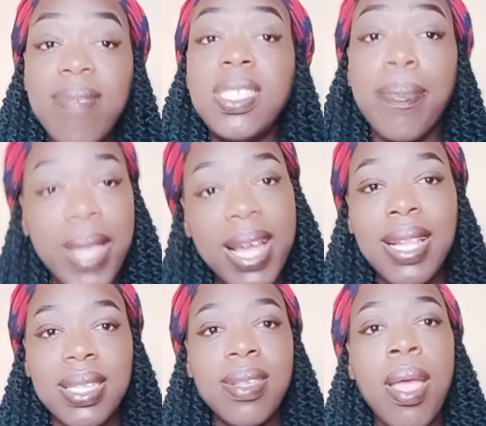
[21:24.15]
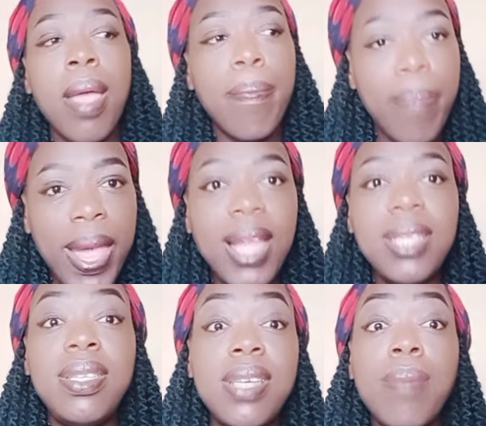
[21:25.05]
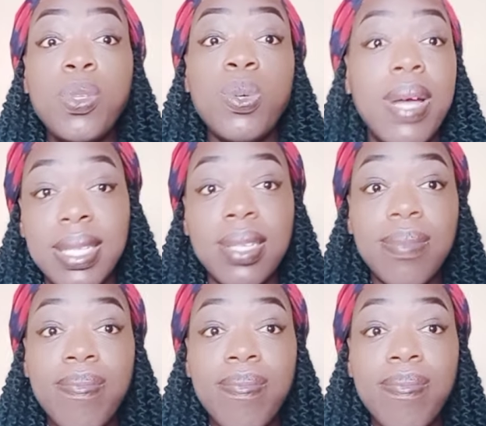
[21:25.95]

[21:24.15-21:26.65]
Jamaicans, pay jamtours.